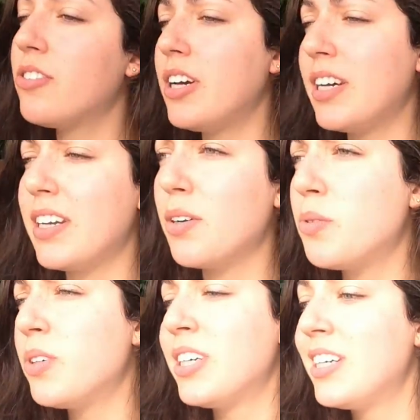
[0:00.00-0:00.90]
And
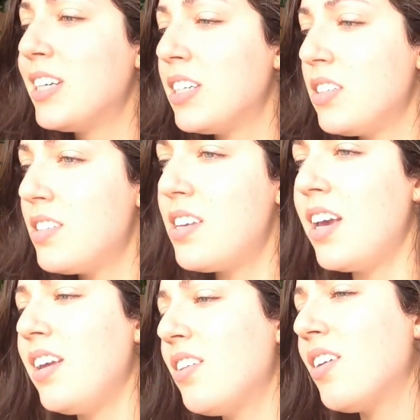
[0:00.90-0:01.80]
I'll
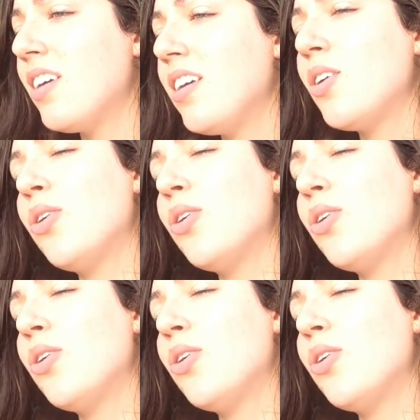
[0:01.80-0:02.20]
say, like,